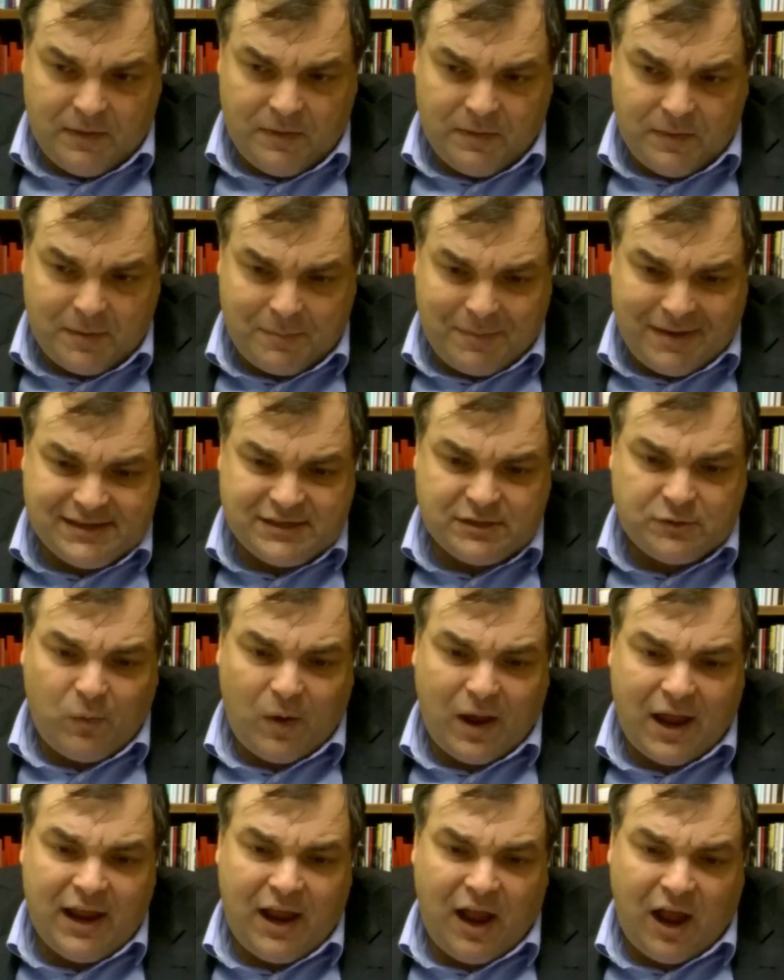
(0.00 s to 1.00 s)
the best
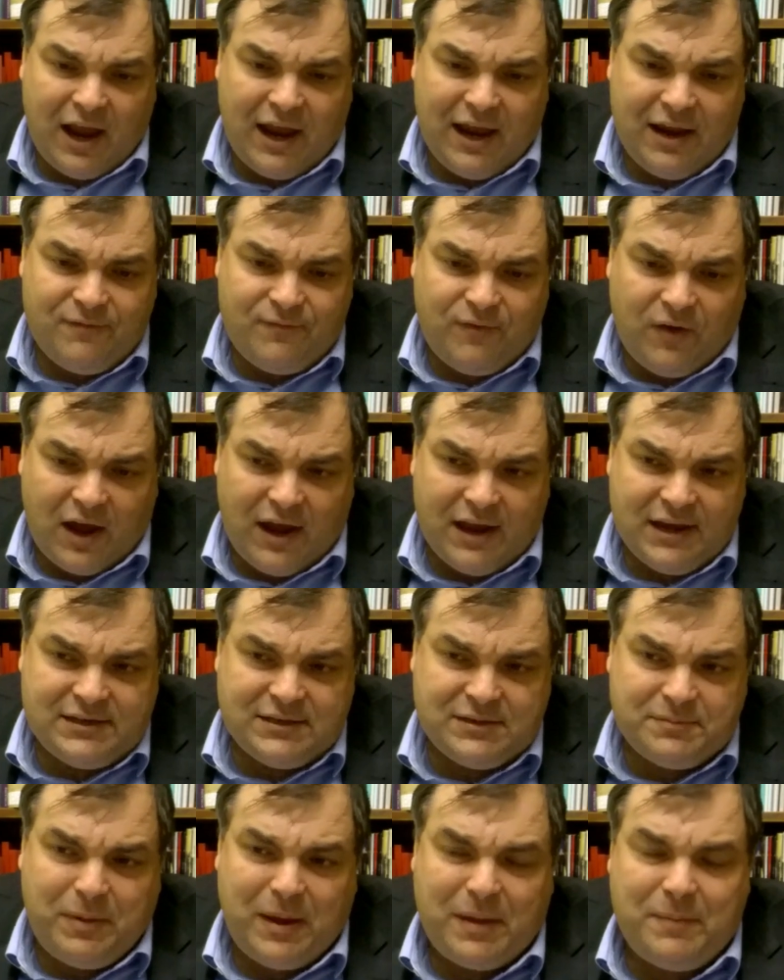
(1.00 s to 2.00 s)
way I
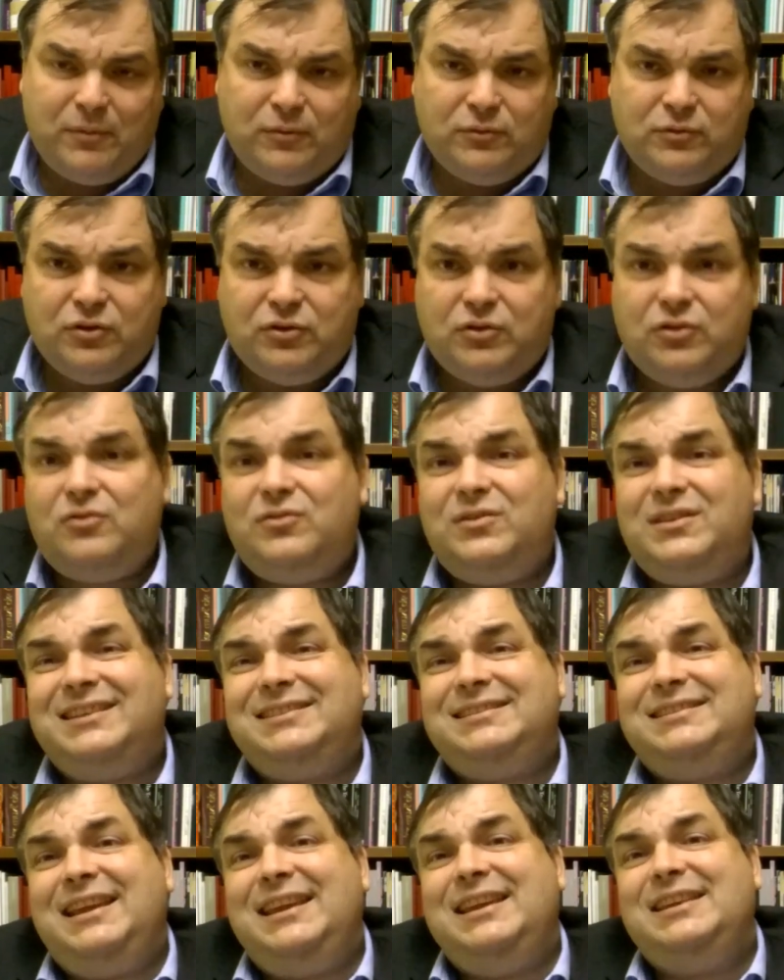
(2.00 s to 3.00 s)
advise people to do
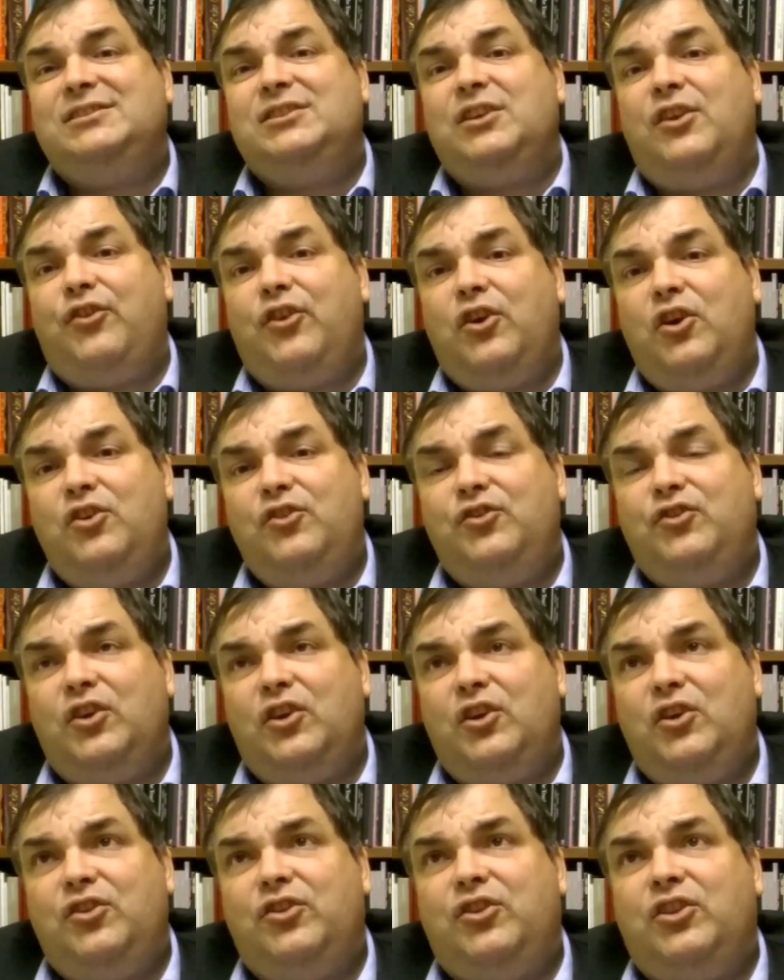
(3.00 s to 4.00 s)
this is third,
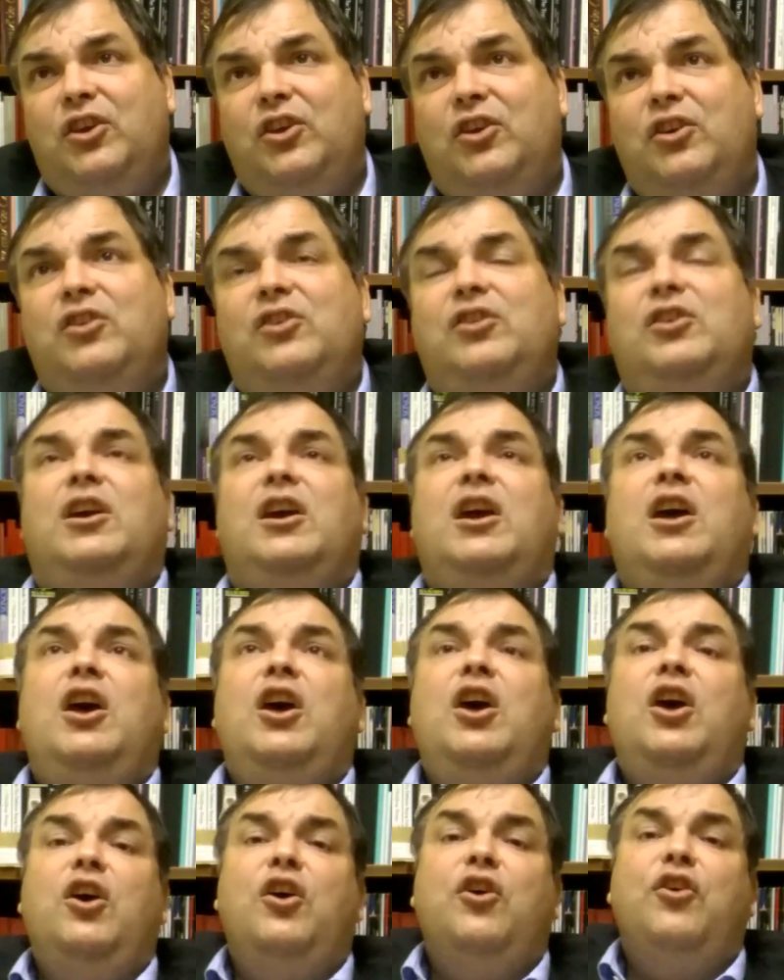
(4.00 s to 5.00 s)
third, third.
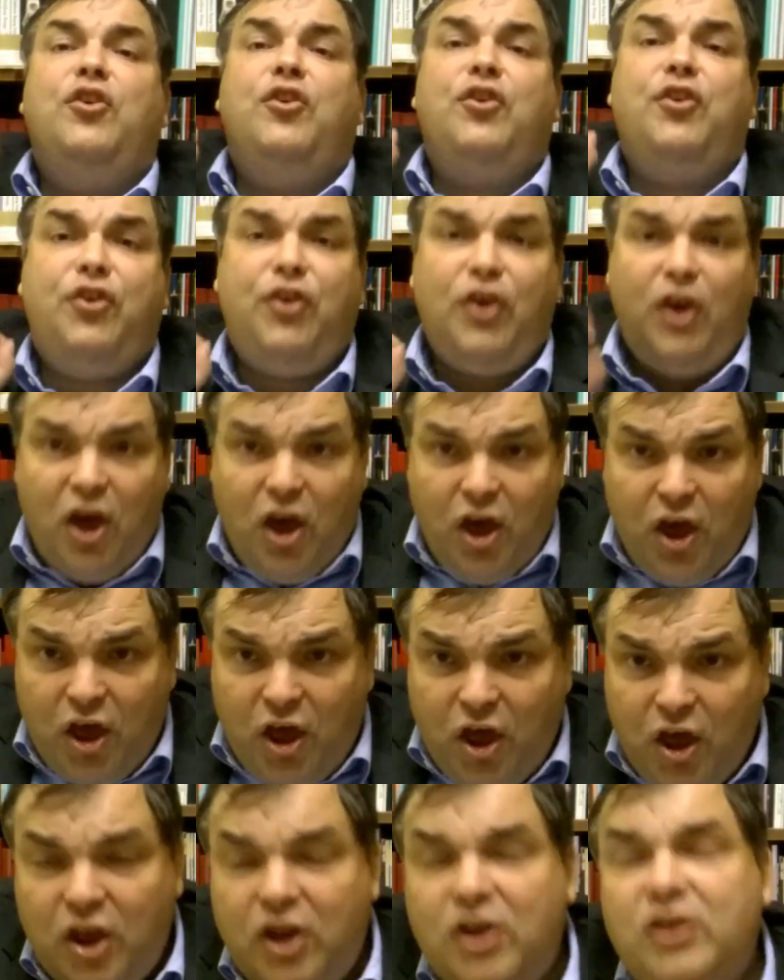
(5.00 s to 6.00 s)

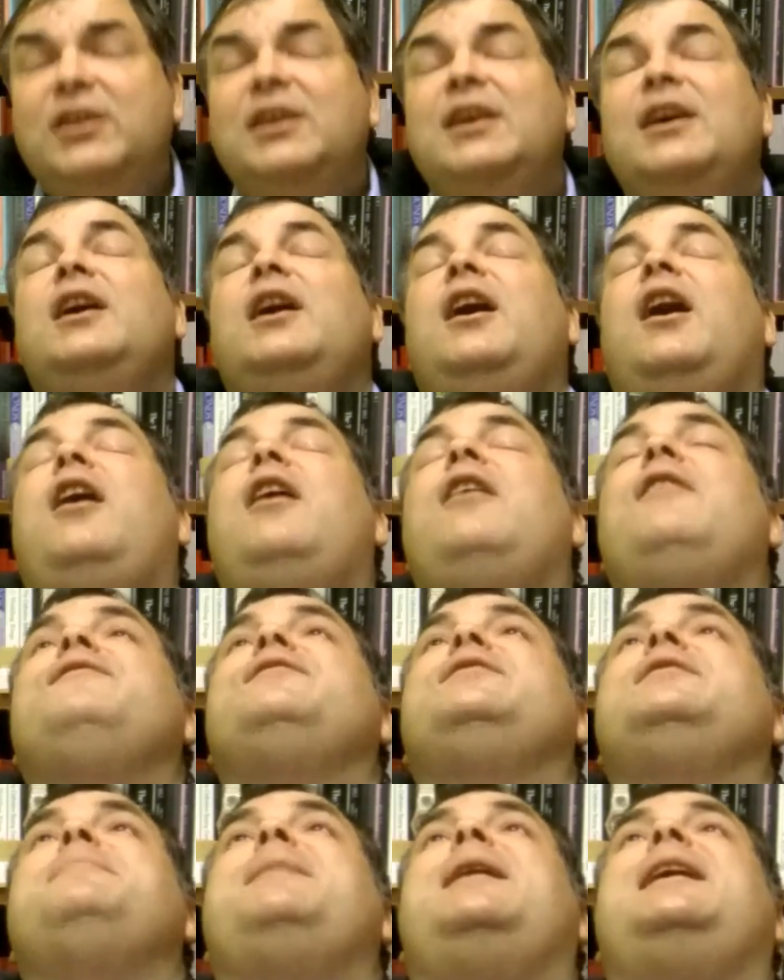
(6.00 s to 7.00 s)
Third of
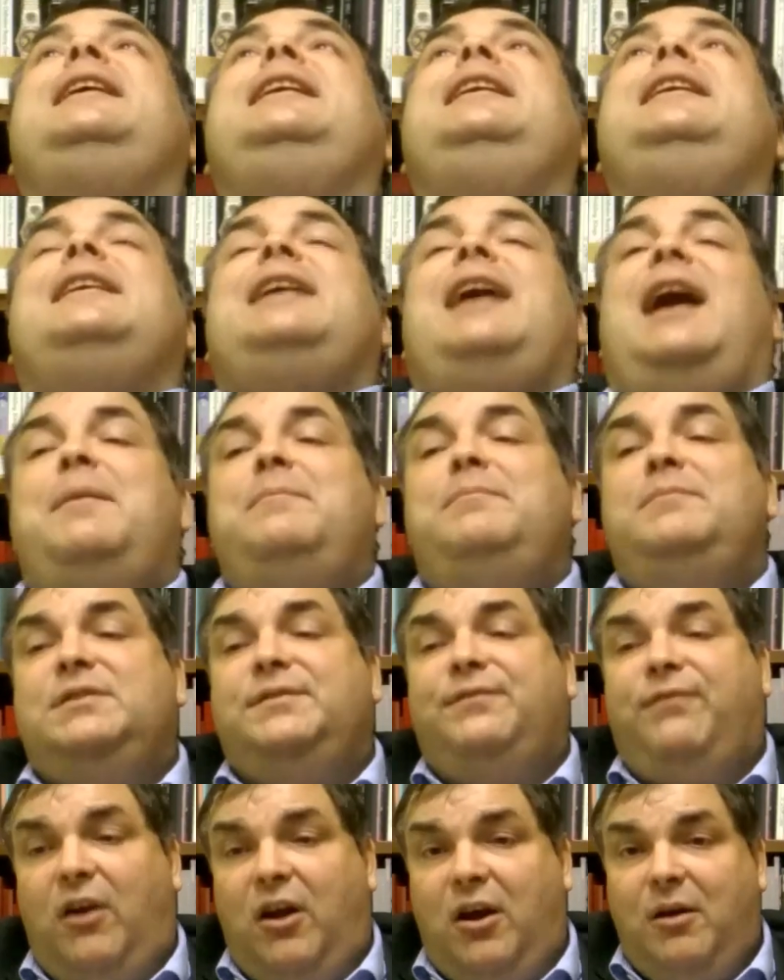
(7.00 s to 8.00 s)
the money comes
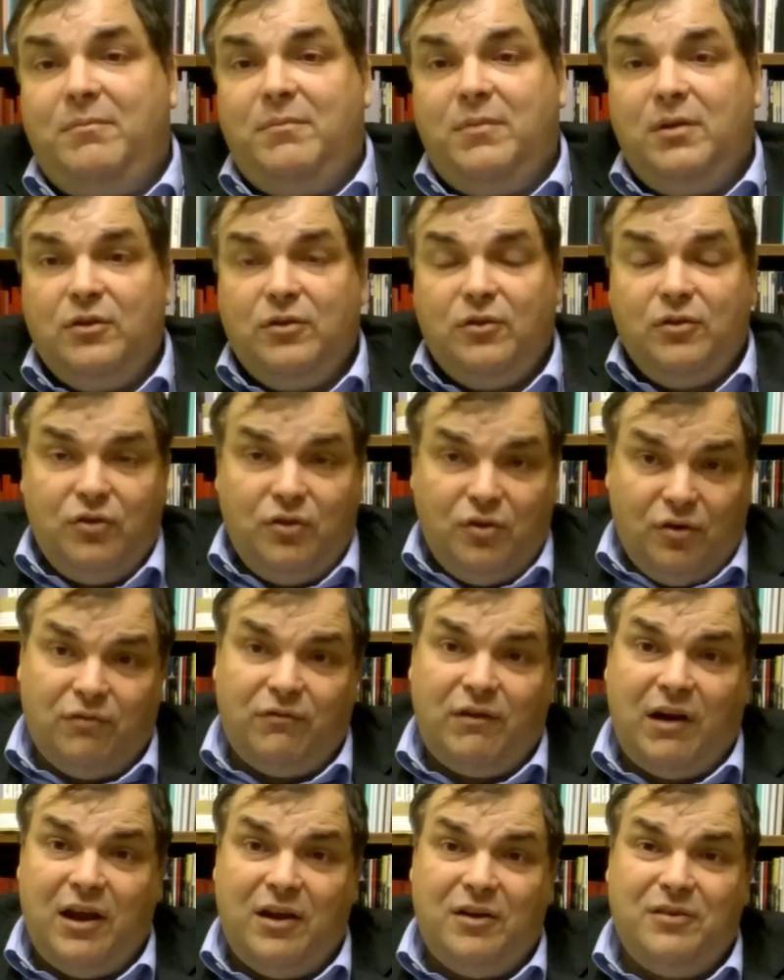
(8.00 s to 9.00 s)
from
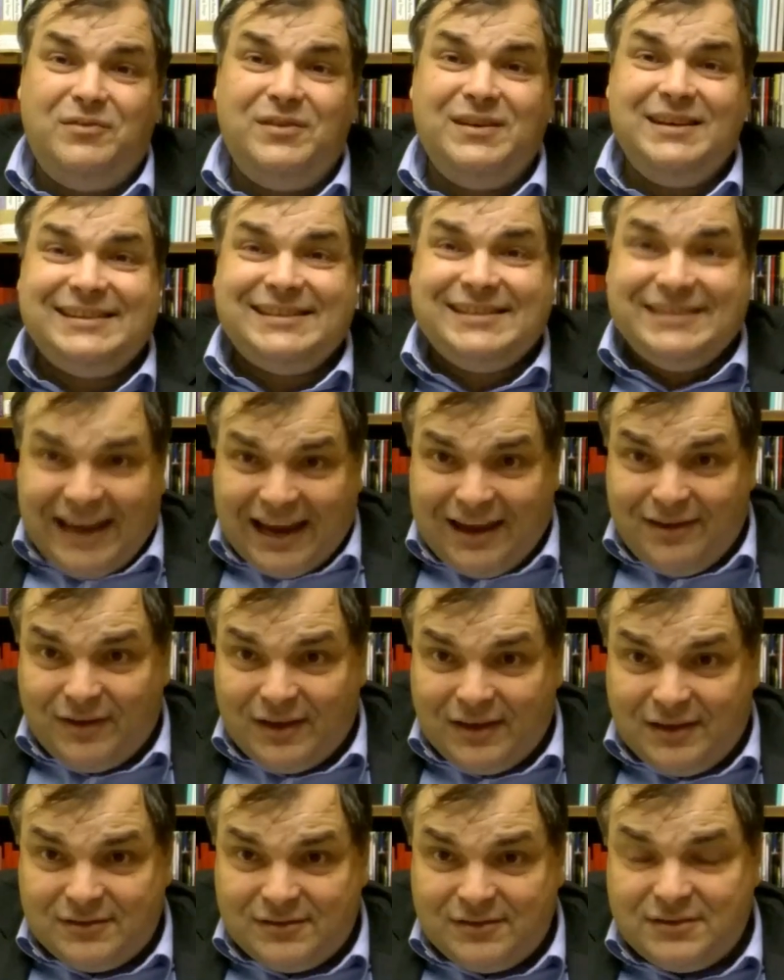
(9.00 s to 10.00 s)
your own
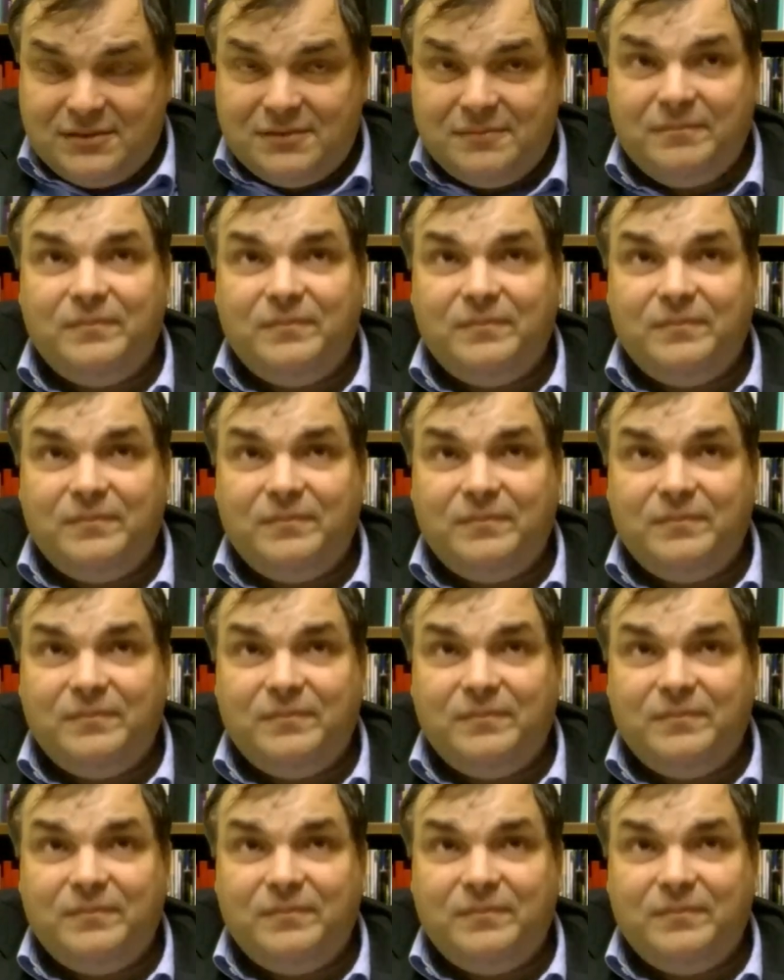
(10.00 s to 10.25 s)
savings.